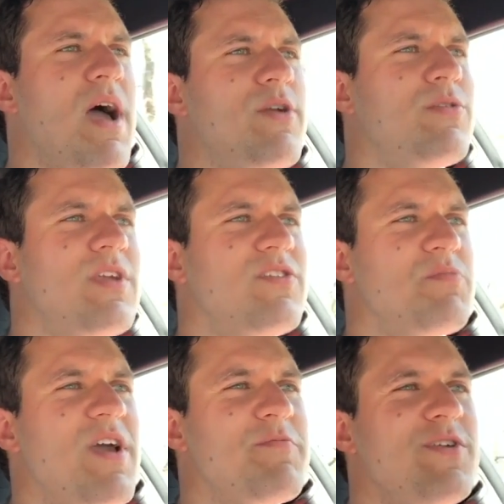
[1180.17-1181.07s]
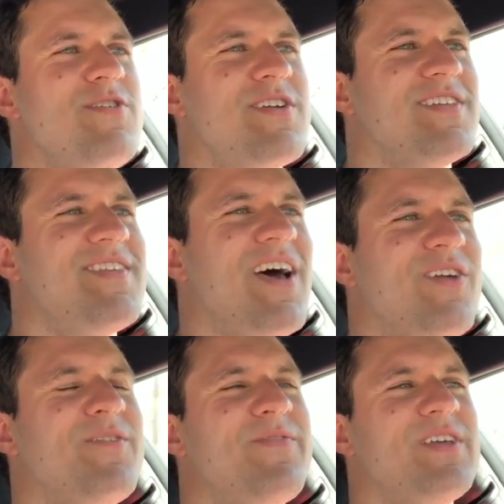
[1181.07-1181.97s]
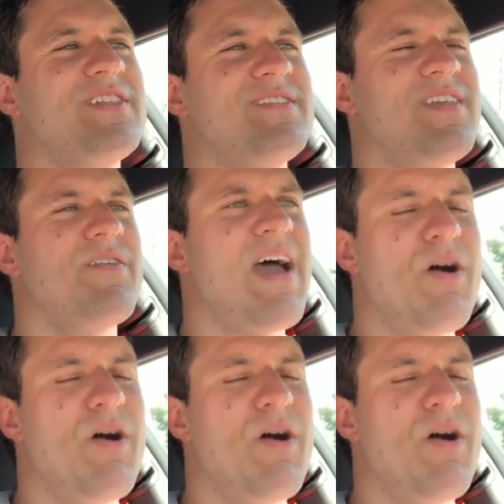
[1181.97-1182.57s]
minor things on the pavement, you can tell you're feeling stuff.